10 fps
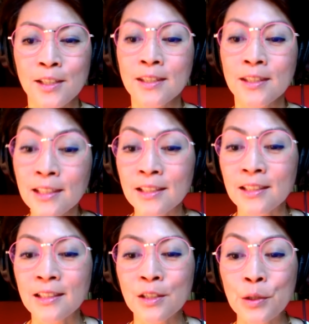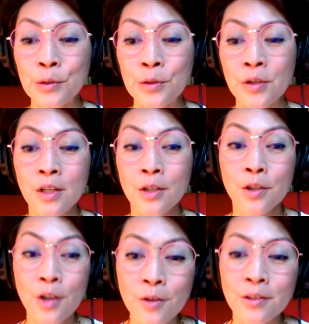to see it and to
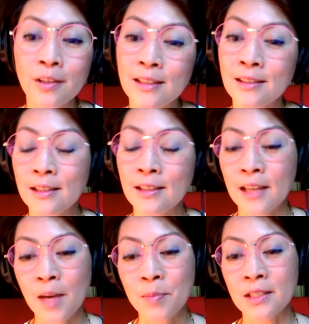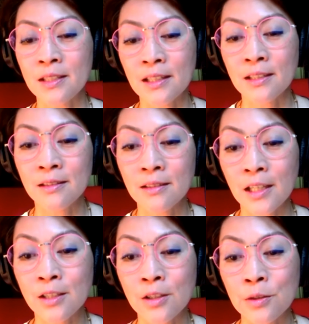know that these things happened and
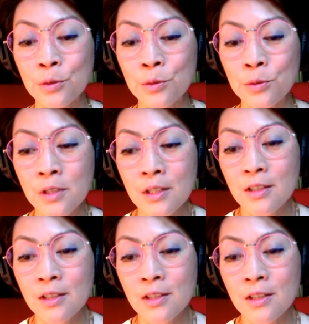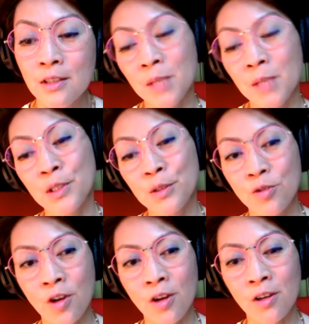and to be able to
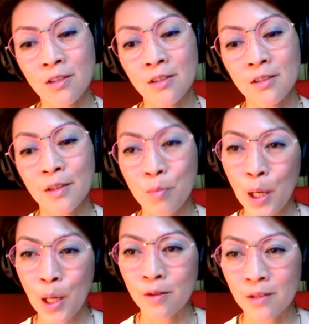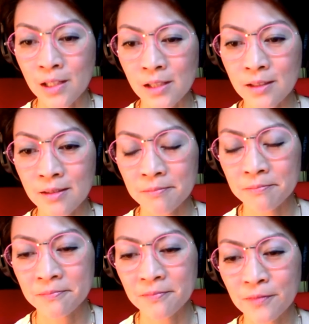draw the parallels
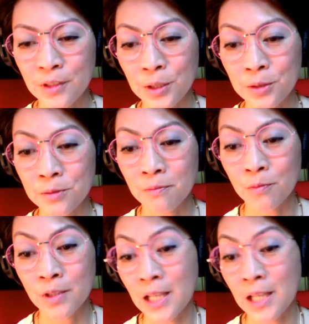to what's